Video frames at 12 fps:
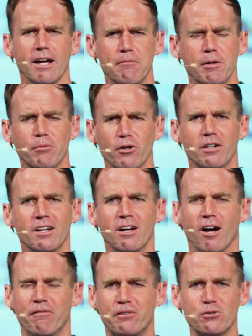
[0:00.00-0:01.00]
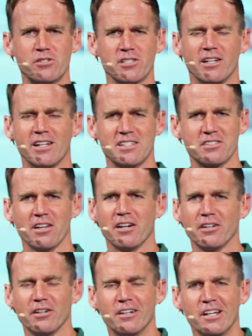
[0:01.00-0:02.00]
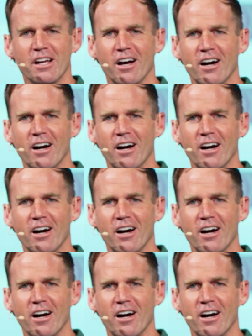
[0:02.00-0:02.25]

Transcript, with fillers: I remember a few Sundays later,